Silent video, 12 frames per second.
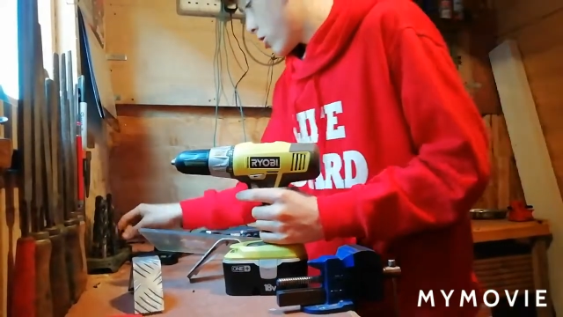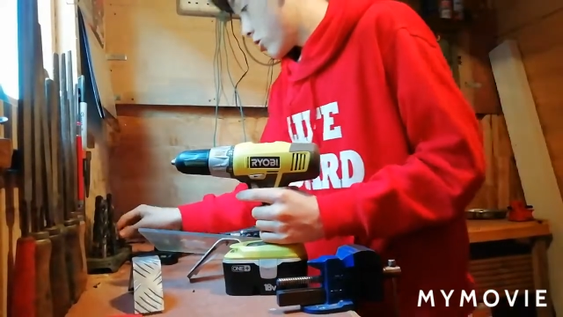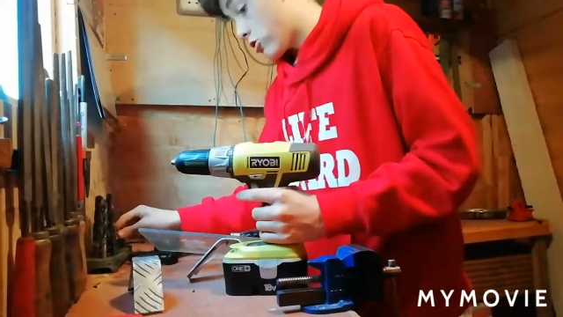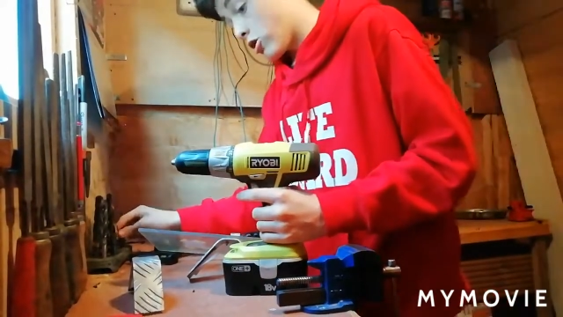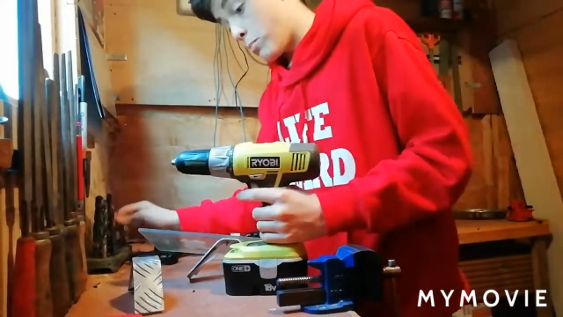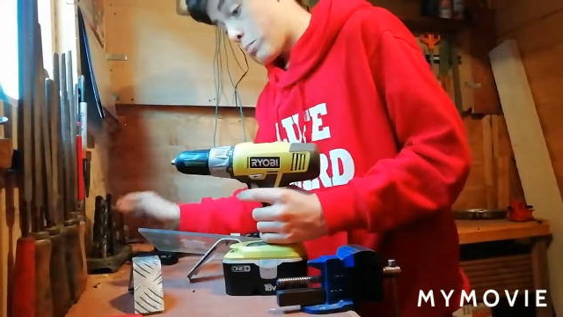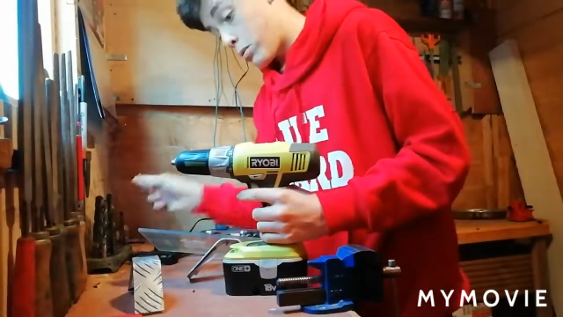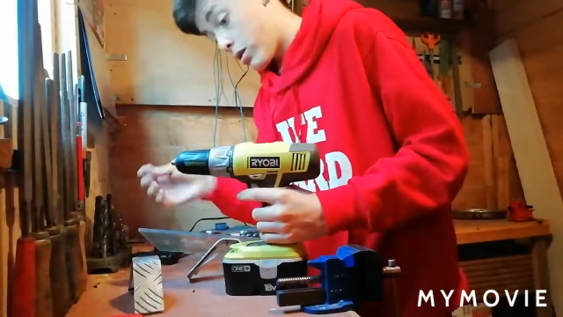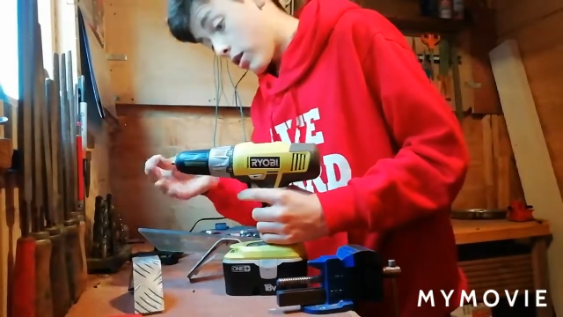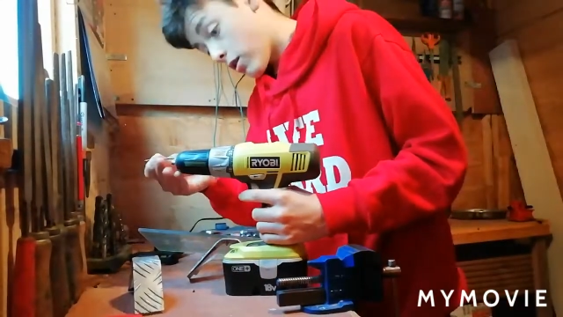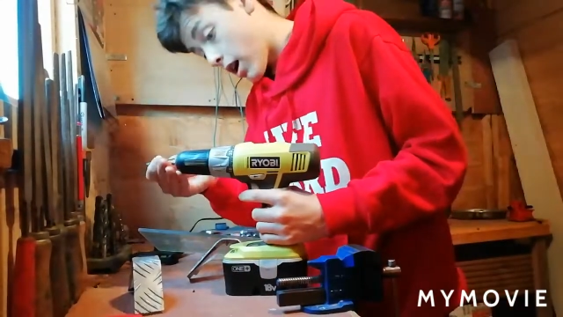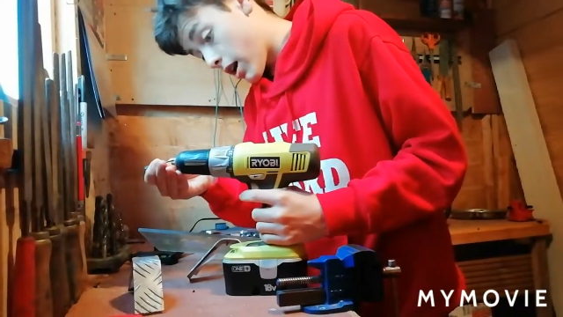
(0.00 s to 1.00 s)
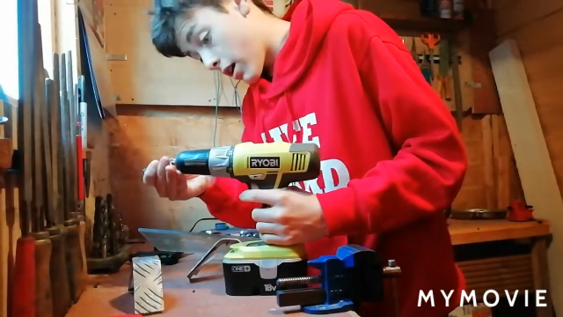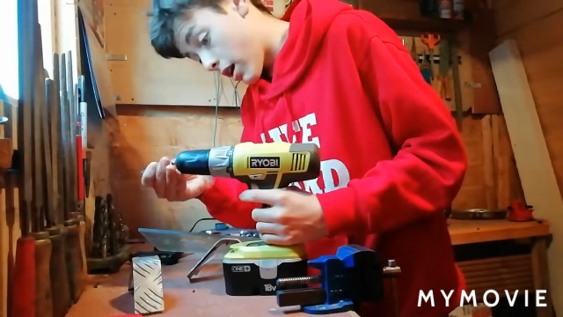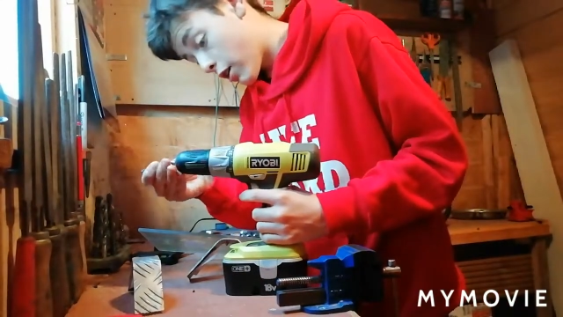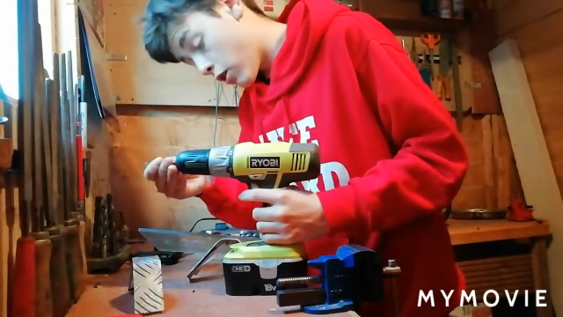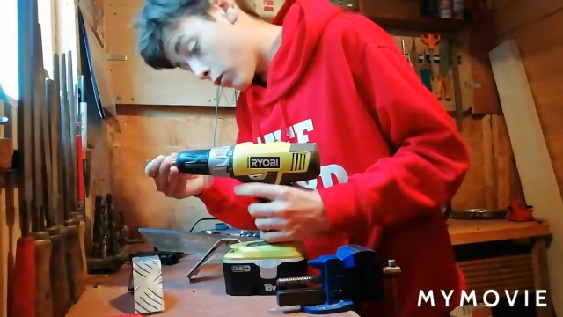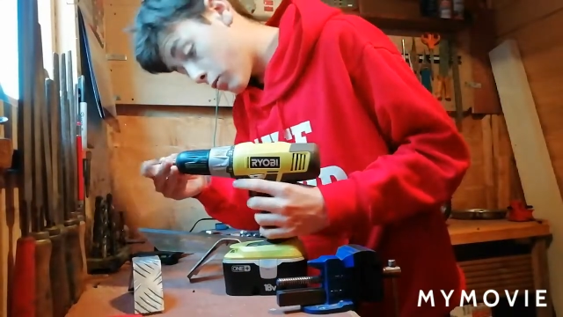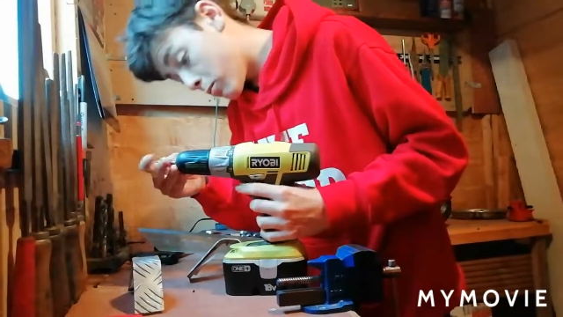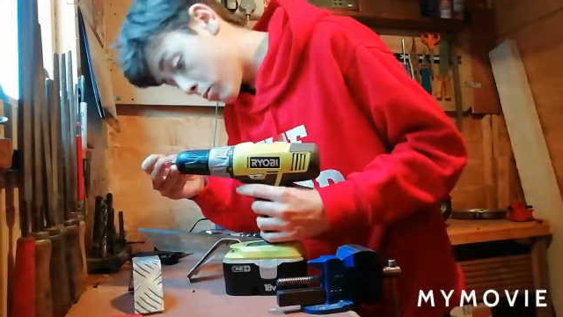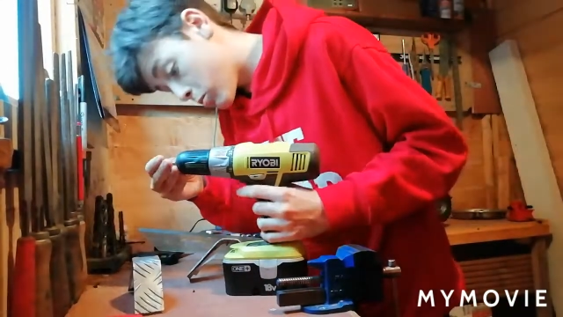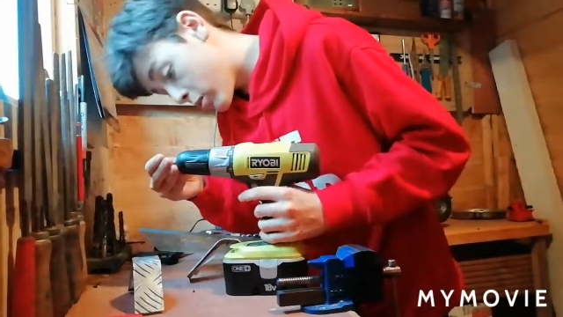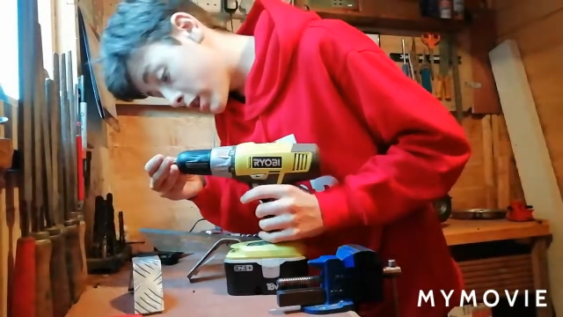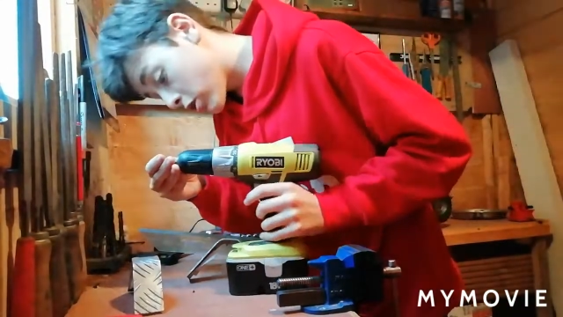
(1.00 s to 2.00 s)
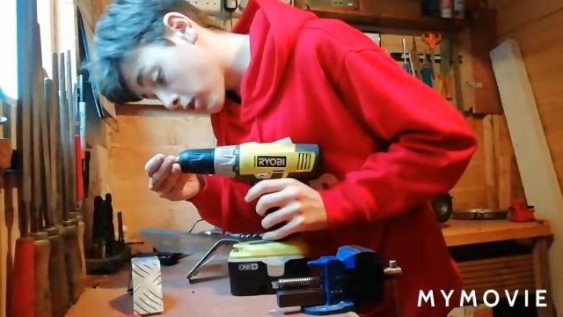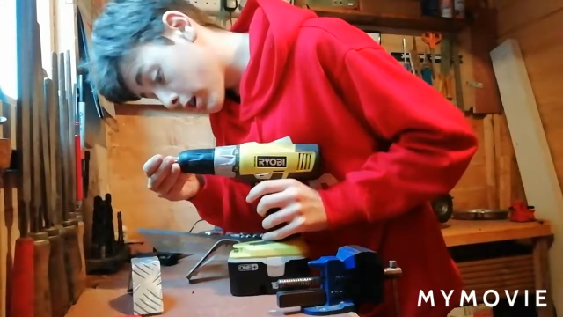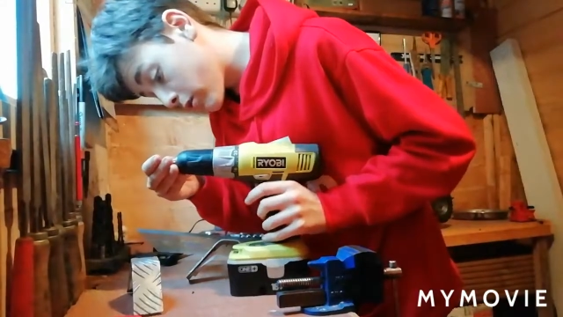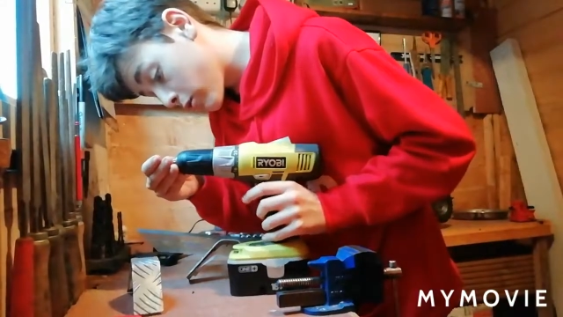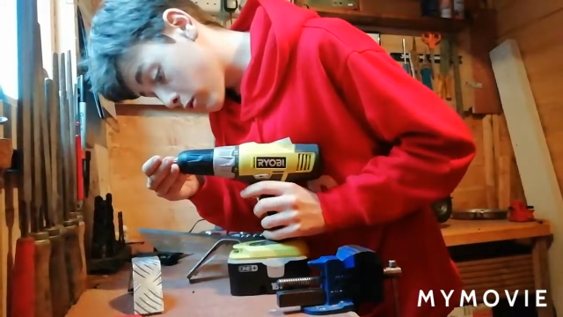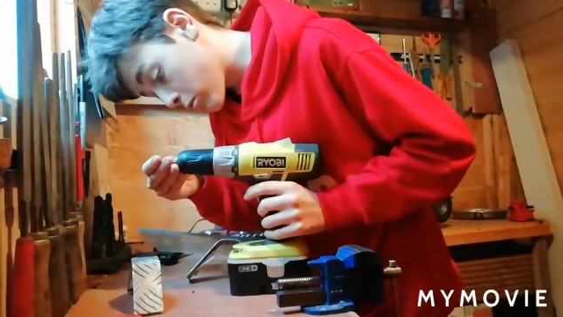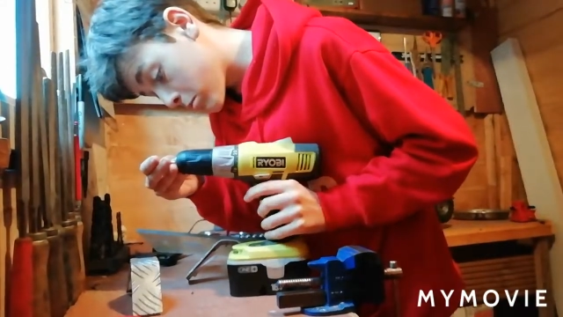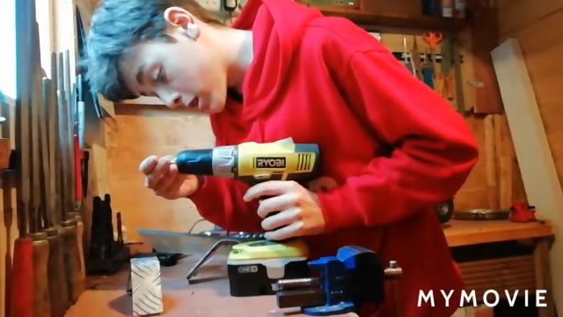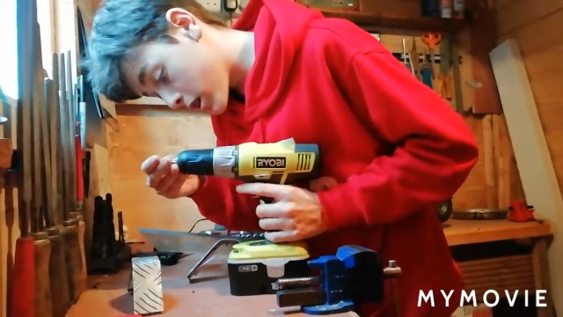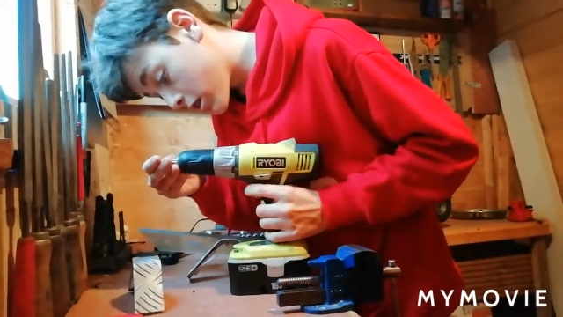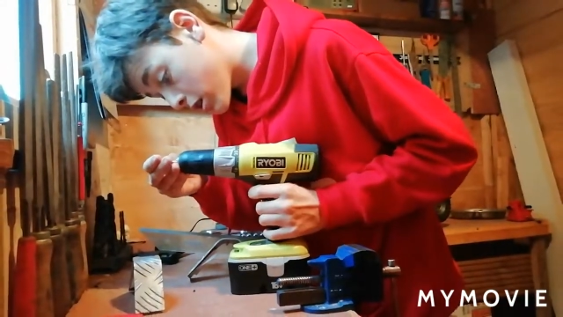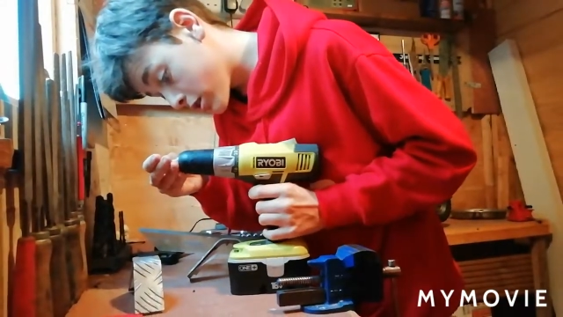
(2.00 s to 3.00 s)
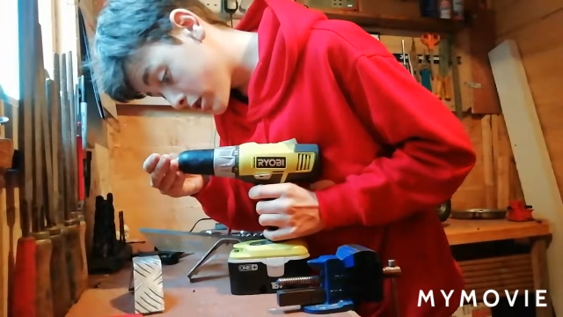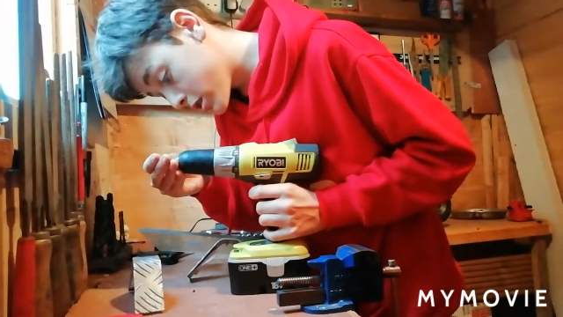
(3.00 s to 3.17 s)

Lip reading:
Nobody's mouth can be seen.